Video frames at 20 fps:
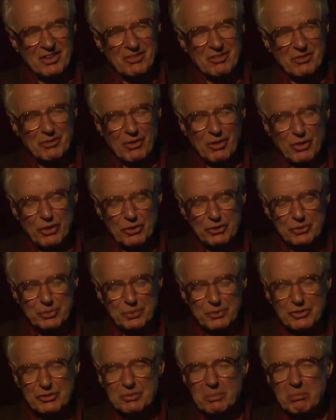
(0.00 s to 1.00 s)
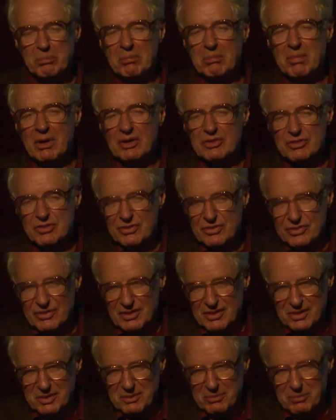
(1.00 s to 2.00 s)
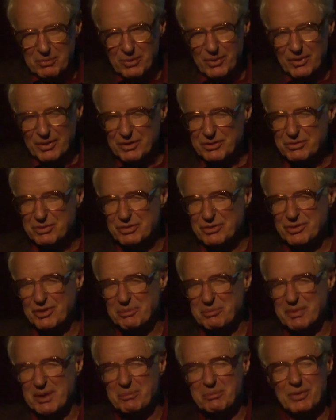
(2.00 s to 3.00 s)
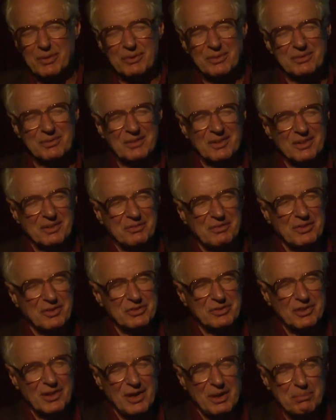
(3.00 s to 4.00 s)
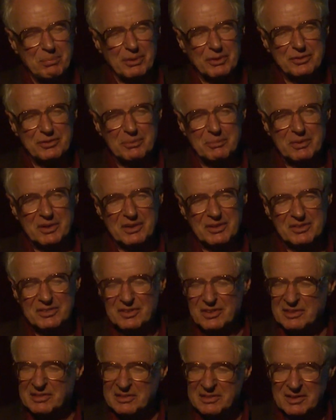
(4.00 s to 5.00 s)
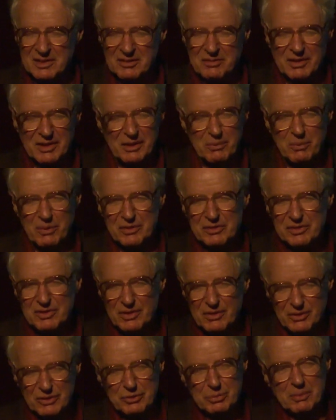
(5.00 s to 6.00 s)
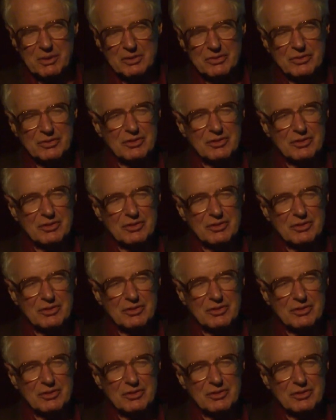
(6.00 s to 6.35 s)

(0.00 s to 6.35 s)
Rose was much the more interesting member of this couple to me, didn't leave anywhere near as much